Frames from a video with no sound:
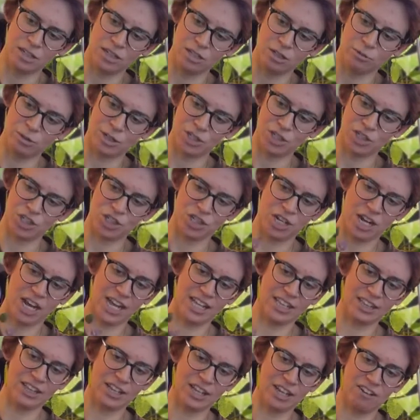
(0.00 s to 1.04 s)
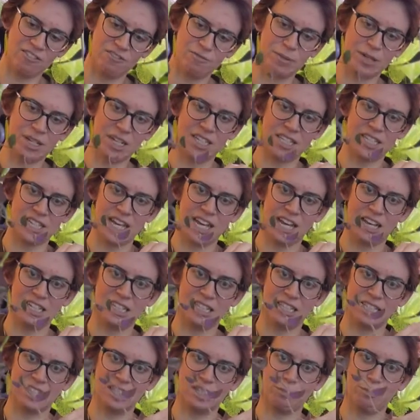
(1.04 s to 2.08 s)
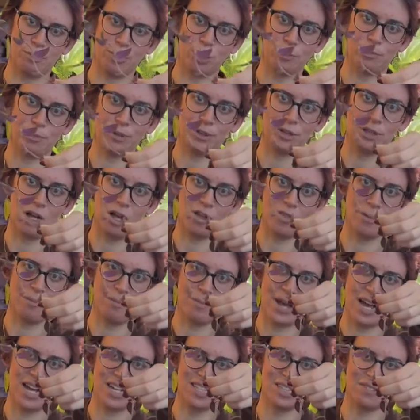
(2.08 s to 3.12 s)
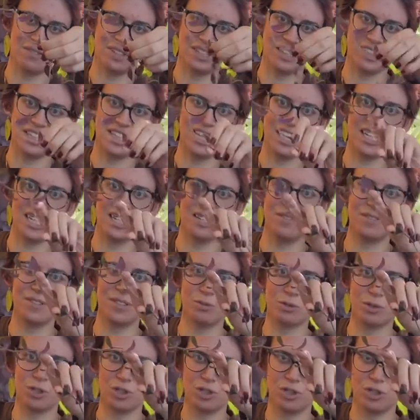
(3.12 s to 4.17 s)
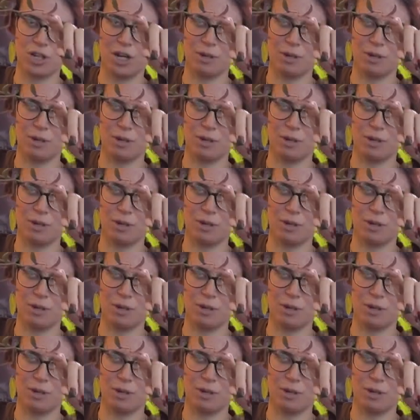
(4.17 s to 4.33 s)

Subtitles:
which I love because it has the purple on the backs of the leaves, which I'm